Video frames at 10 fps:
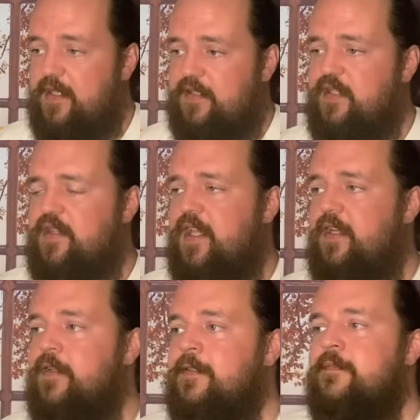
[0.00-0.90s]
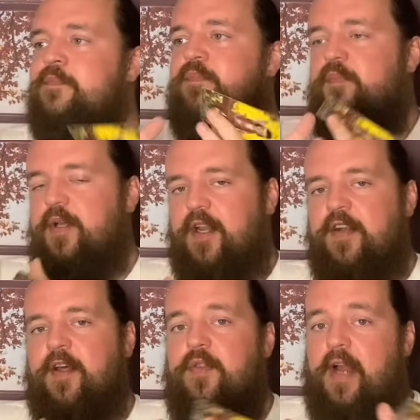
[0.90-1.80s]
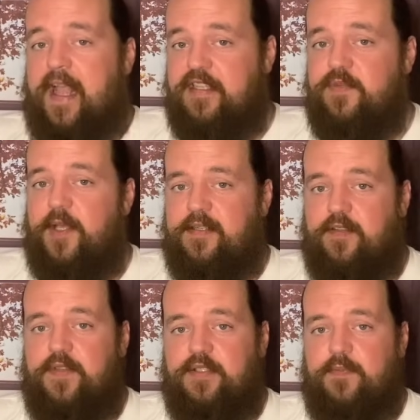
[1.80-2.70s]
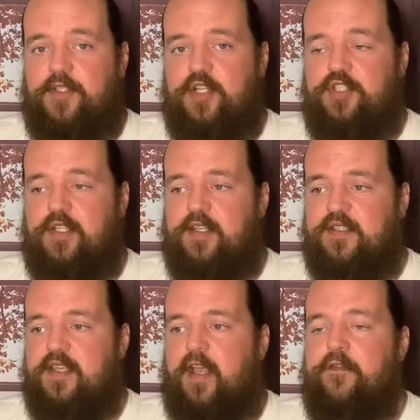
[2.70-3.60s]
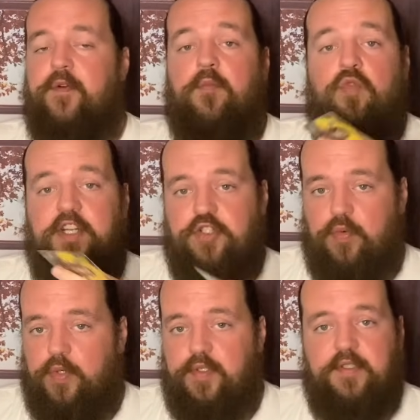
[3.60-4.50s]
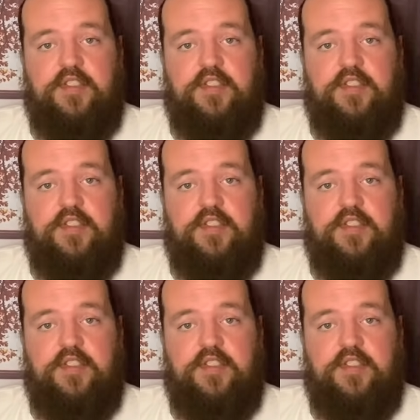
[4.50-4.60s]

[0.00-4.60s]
That's a thing. But another aspect of this Magician, aside from ritual and